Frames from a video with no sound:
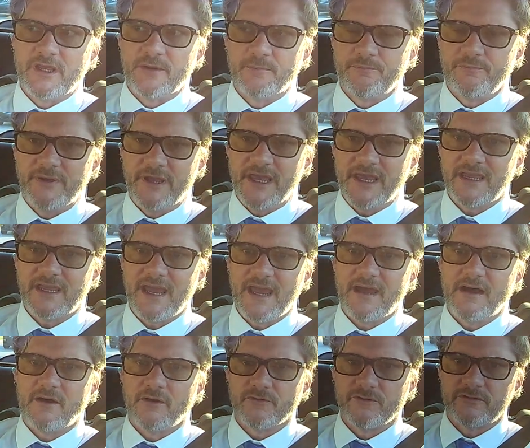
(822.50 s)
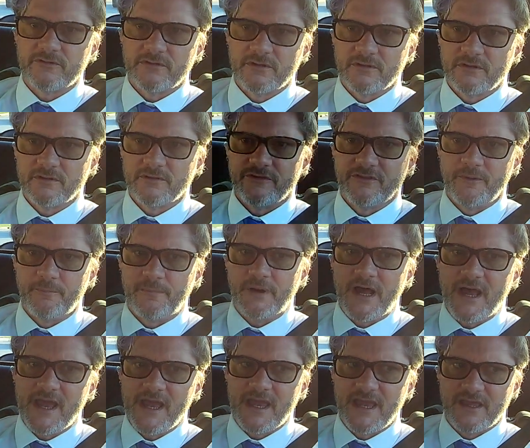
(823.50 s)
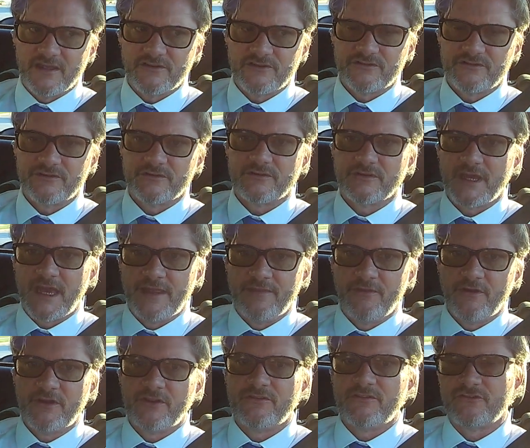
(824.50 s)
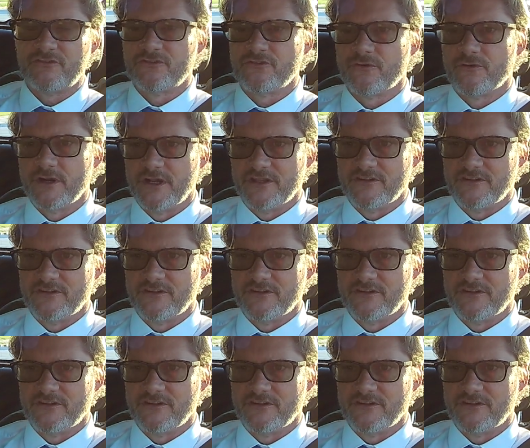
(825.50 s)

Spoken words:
can pick out the bias and look at the story